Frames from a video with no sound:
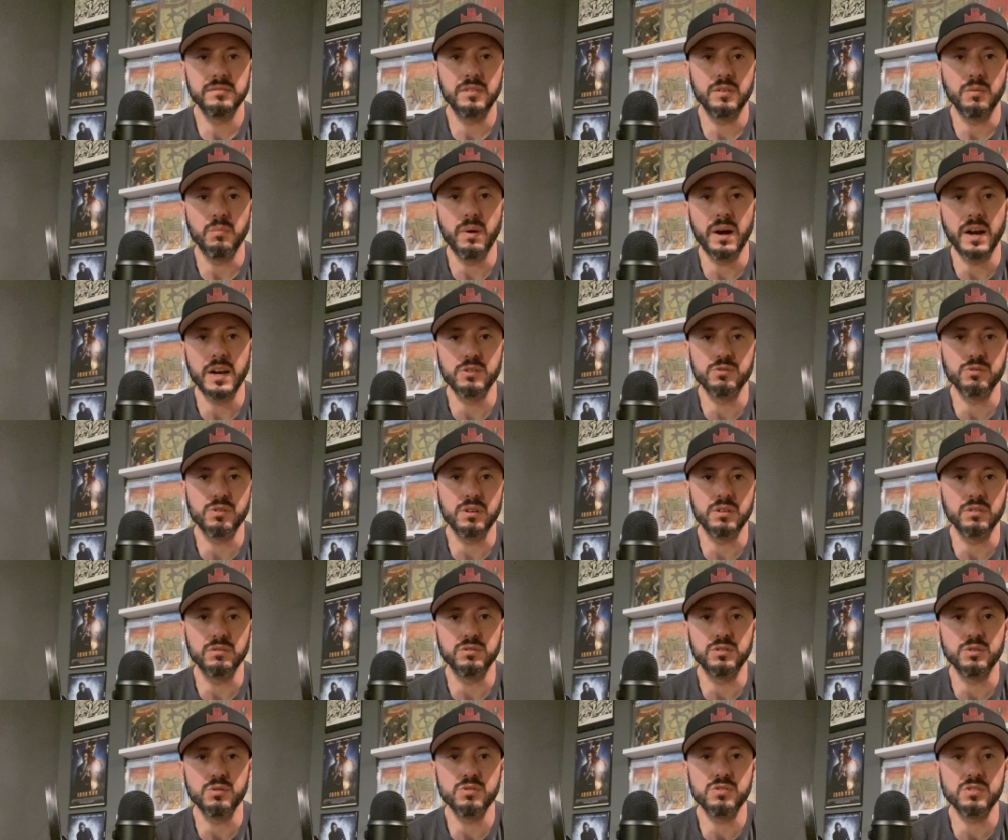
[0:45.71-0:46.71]
Might as well
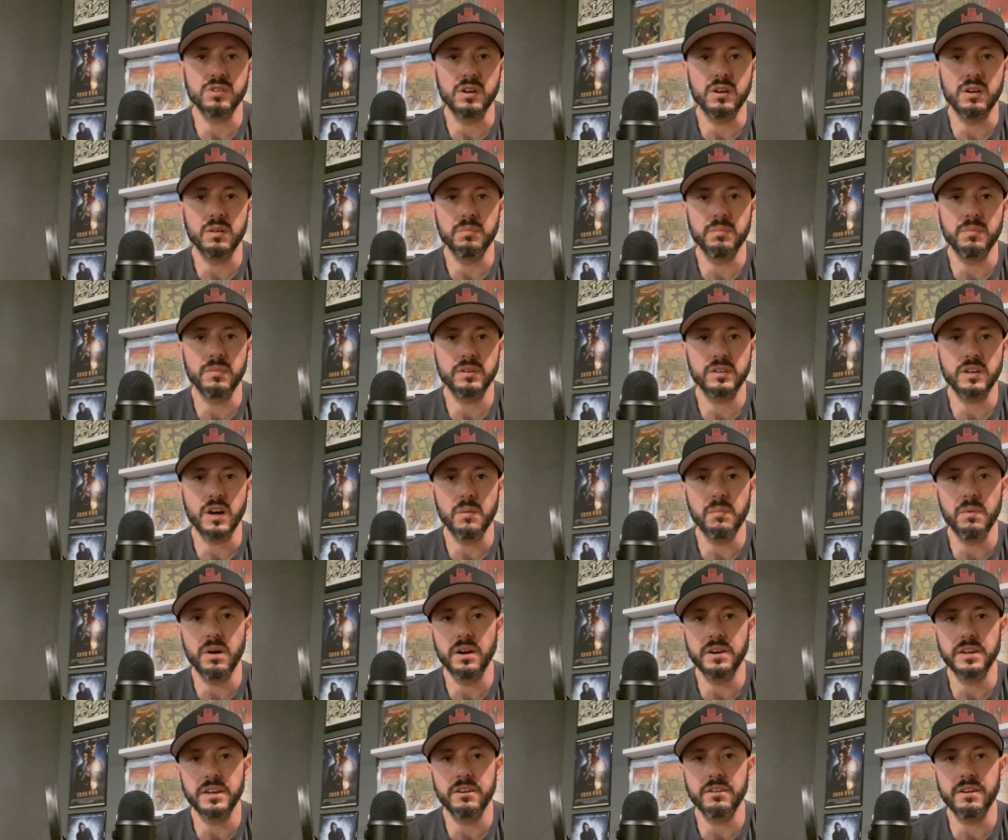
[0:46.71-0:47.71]
do something, come
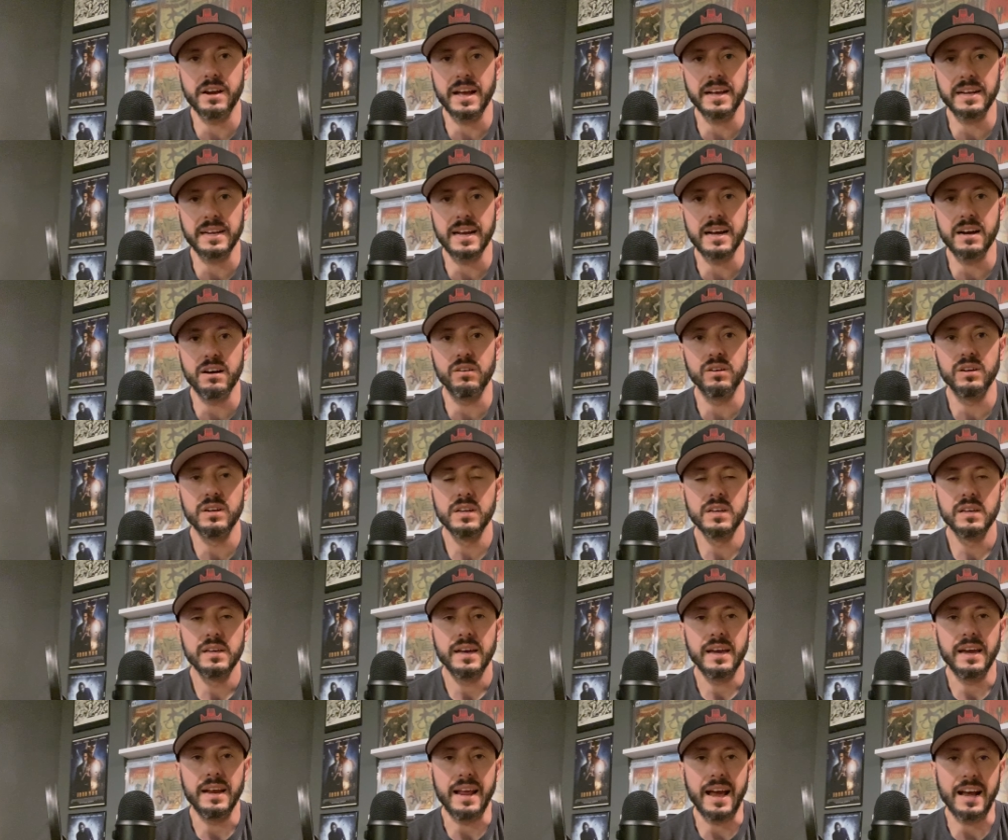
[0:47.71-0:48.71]
on here, hang out,
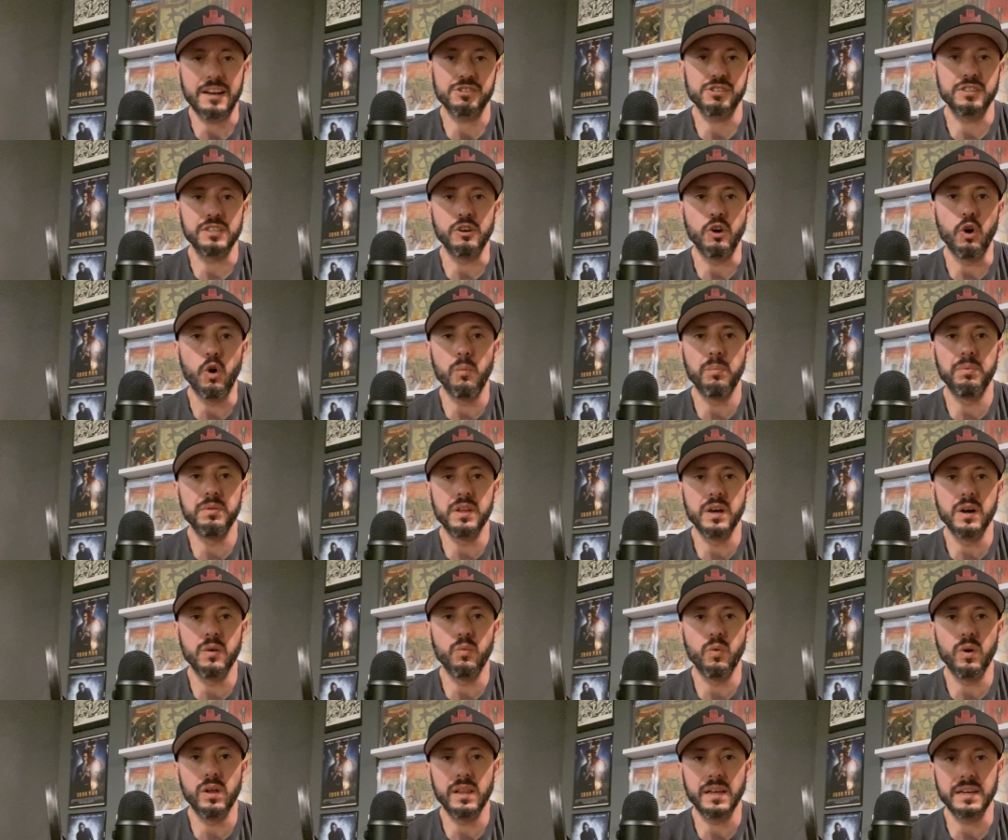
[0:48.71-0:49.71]
and actually open
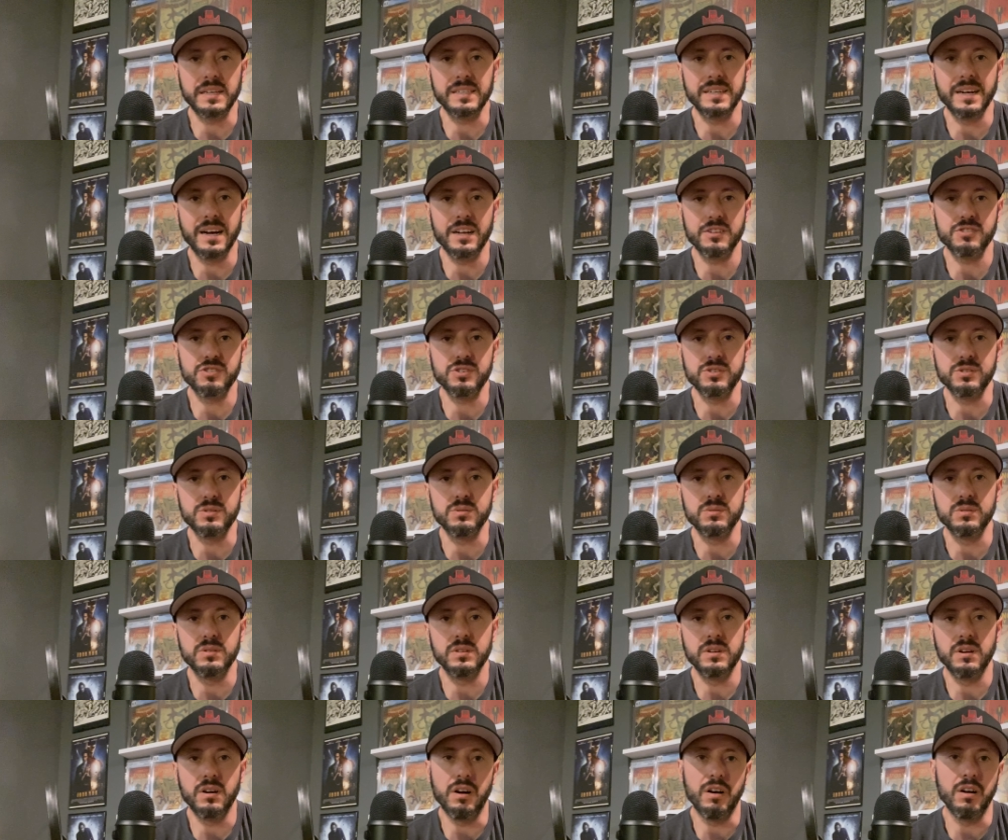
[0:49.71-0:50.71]
them while I got you
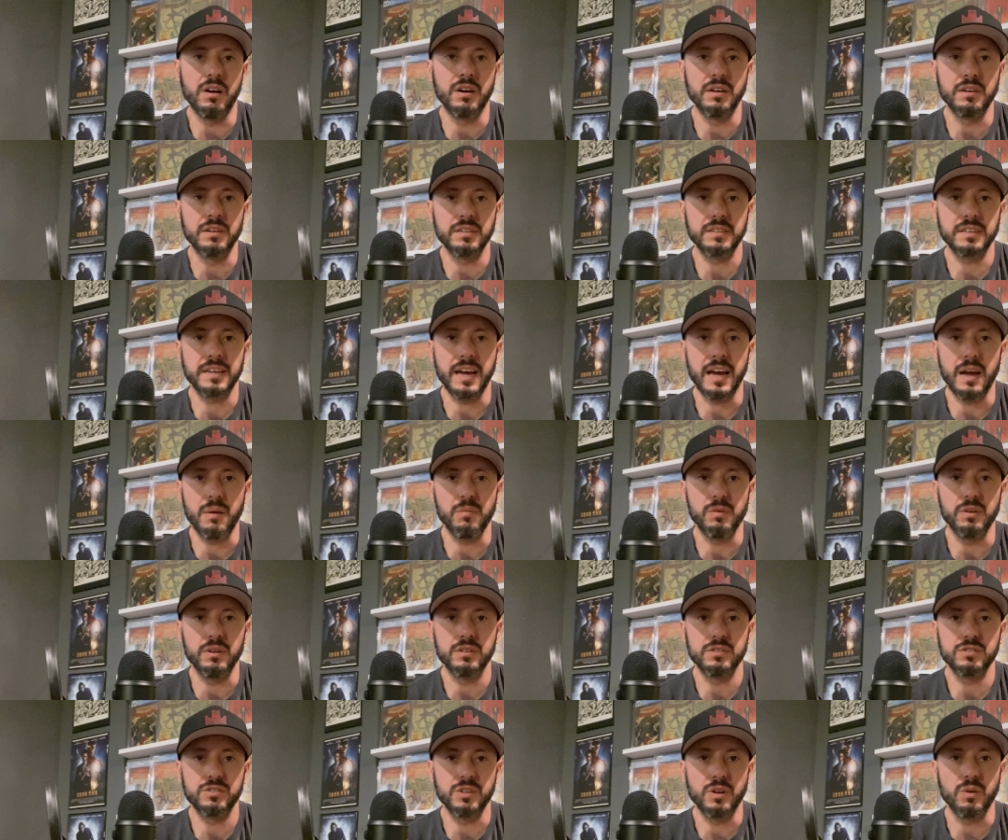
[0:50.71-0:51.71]
on
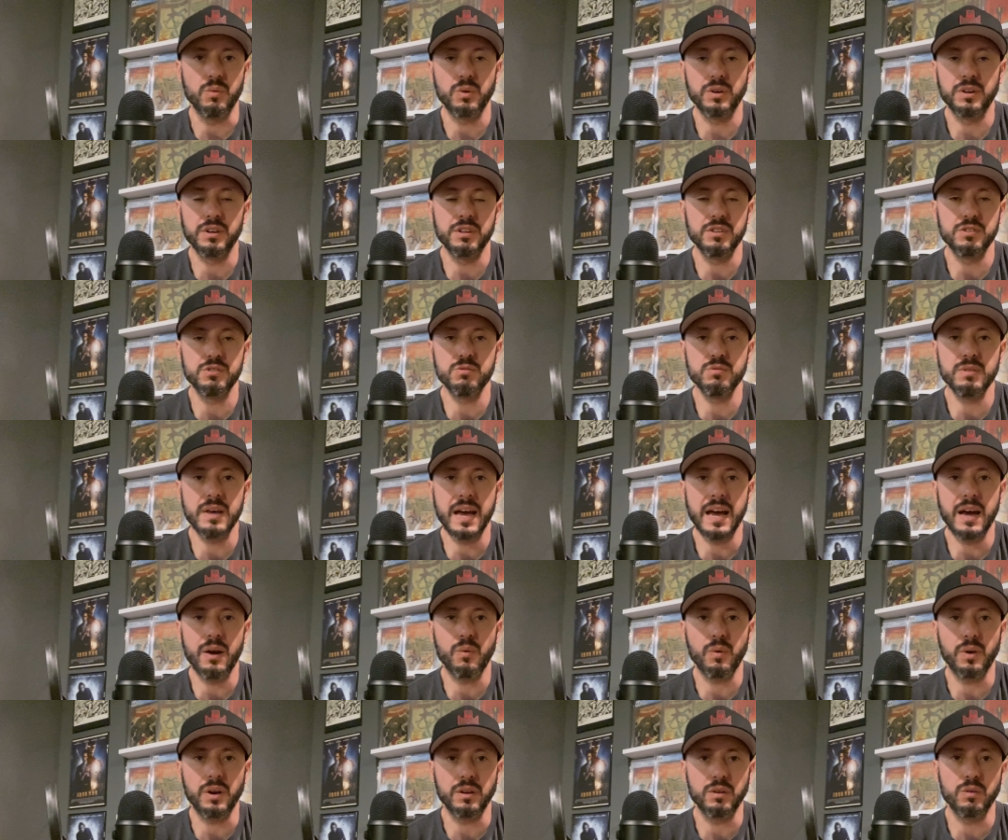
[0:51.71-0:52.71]
camera. So we're going to do that.
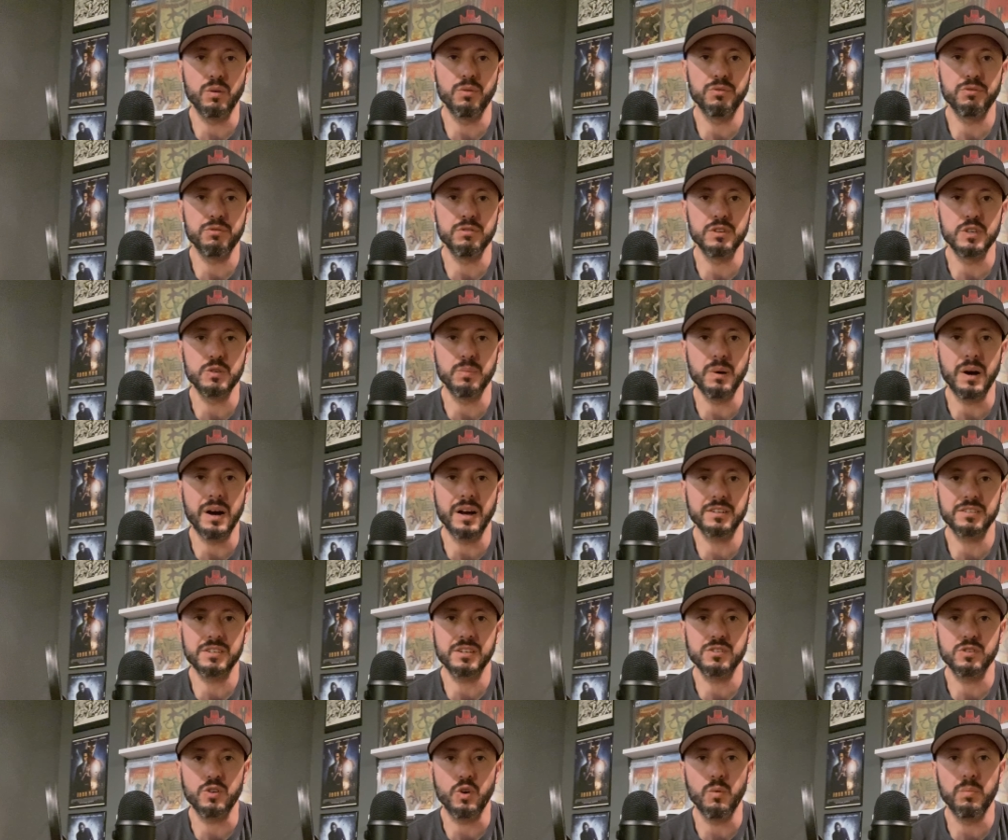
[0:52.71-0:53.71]
We're going to go through these
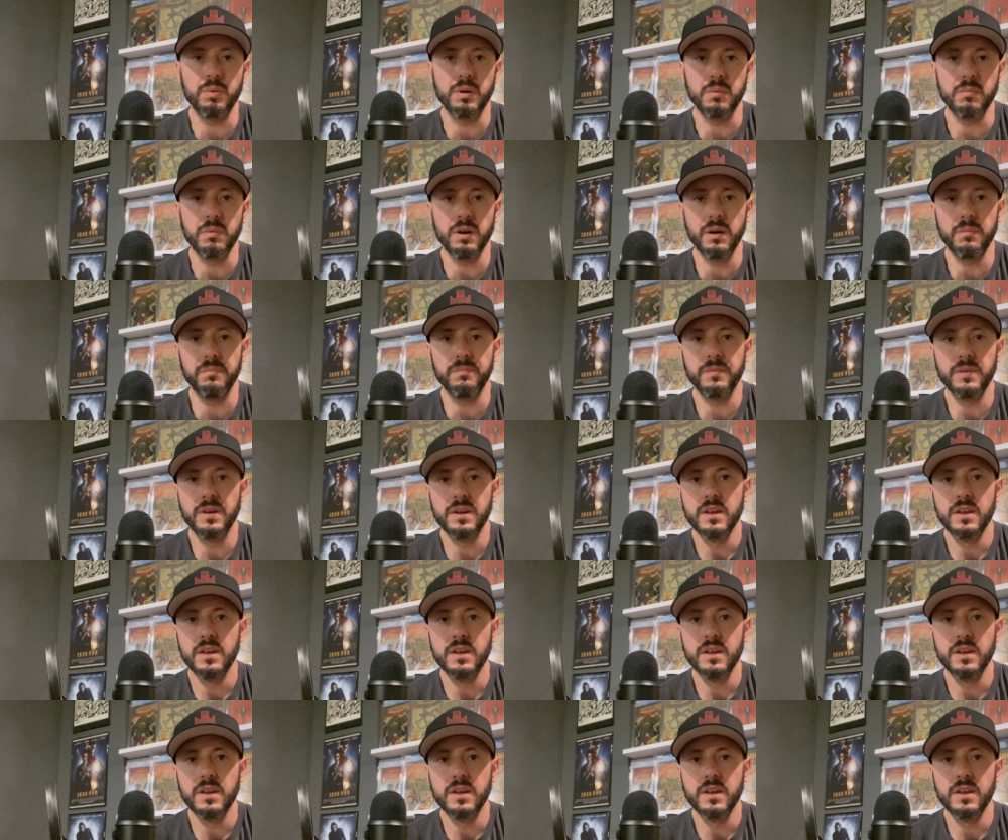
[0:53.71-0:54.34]
boxes, open them up.